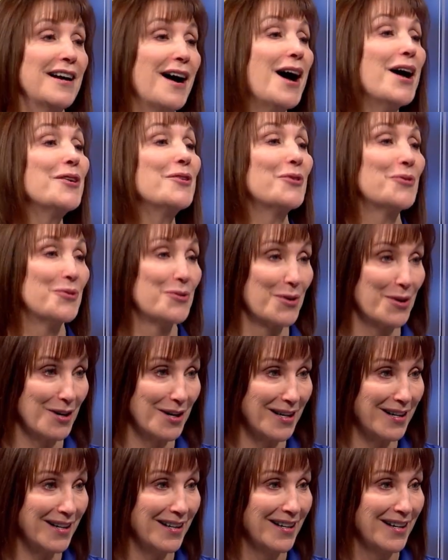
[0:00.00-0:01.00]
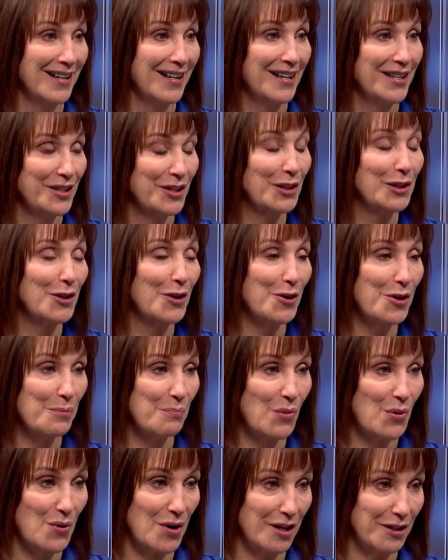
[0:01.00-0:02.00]
hov.org to
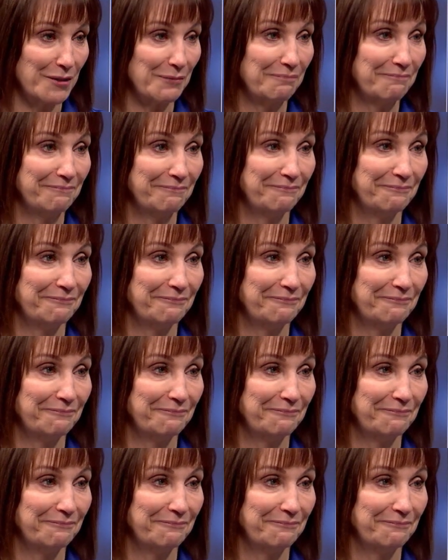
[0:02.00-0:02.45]
learn more.